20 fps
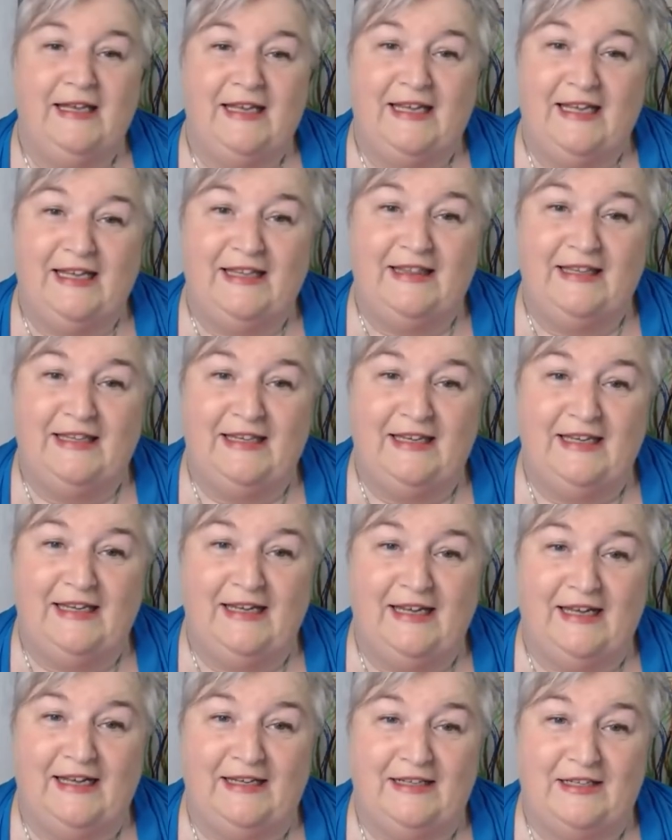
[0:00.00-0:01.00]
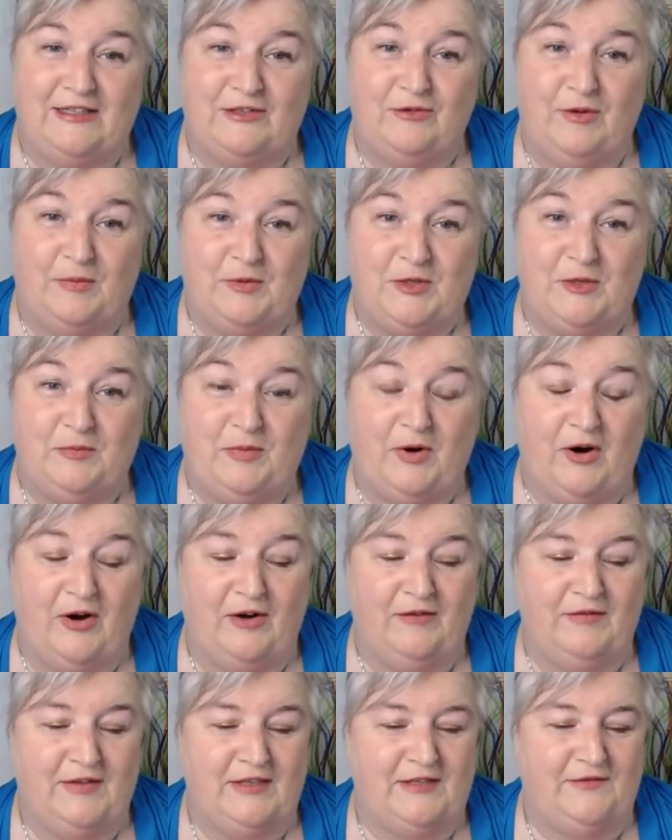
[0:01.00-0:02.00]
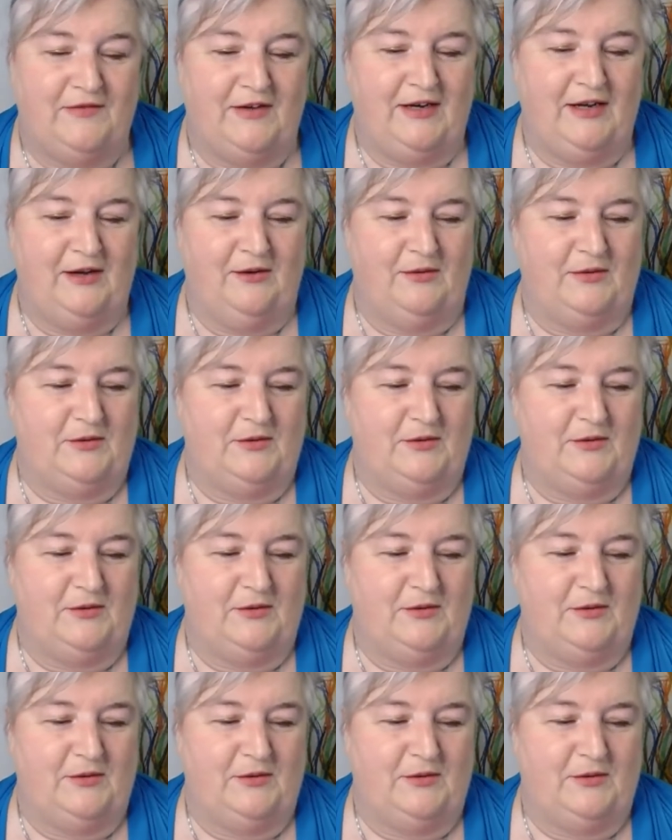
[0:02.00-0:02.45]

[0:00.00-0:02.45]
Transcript: in the description part of this video